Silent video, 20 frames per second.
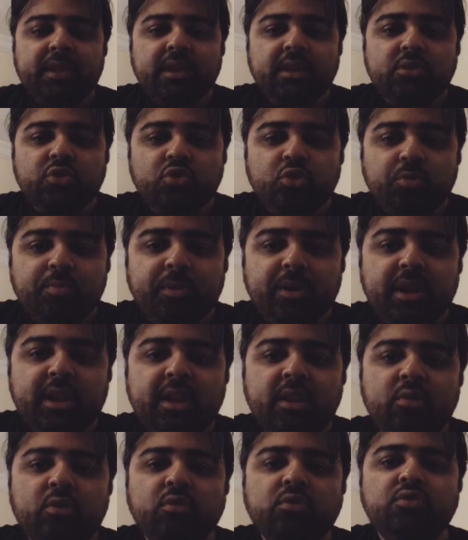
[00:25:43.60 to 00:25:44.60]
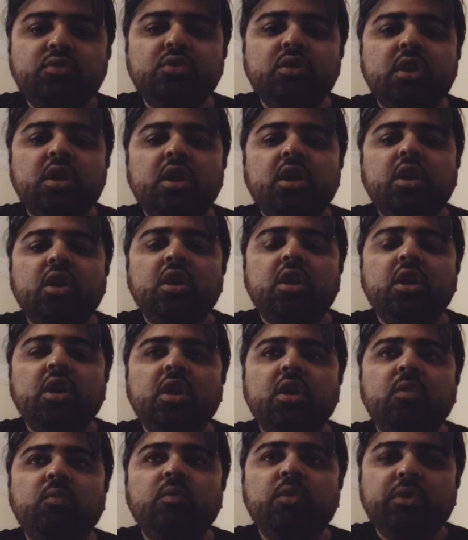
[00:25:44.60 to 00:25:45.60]
superheroes
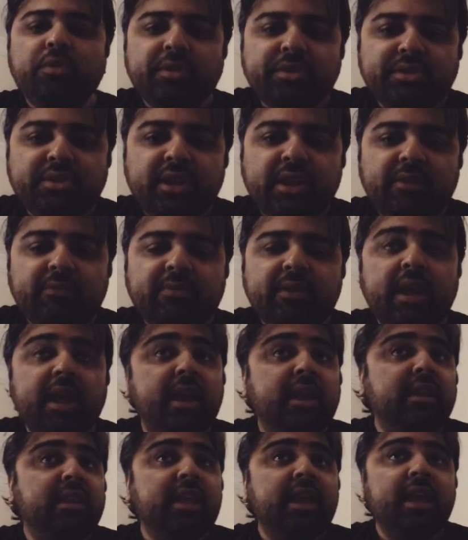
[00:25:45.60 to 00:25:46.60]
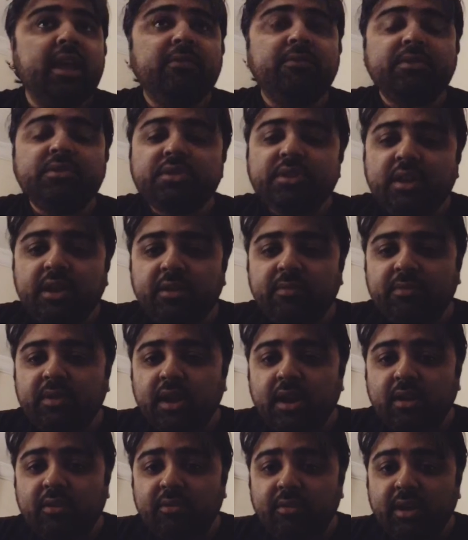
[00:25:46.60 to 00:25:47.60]
would receive, and they have received
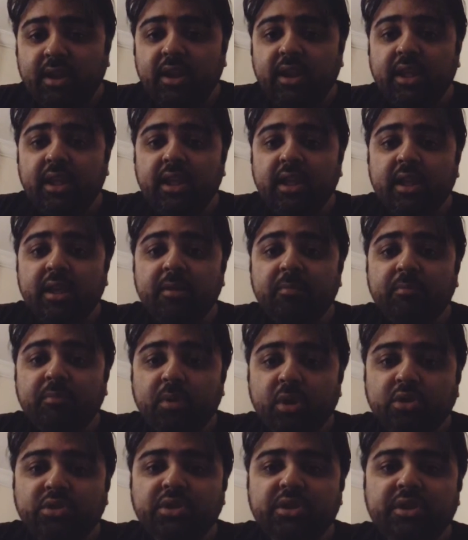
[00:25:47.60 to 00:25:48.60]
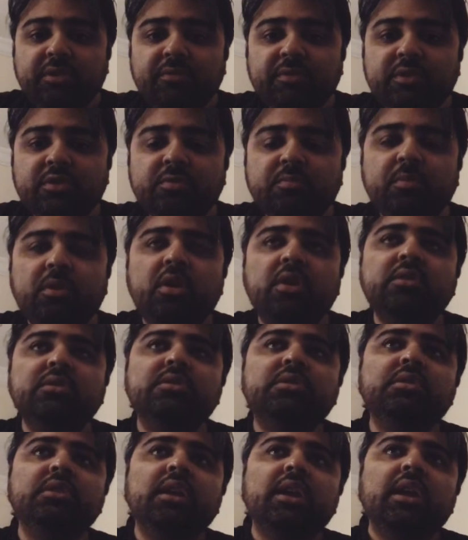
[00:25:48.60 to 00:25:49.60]
a really positive
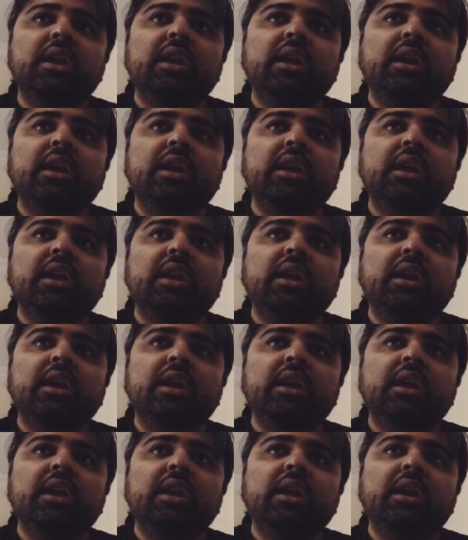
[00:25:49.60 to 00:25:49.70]
response.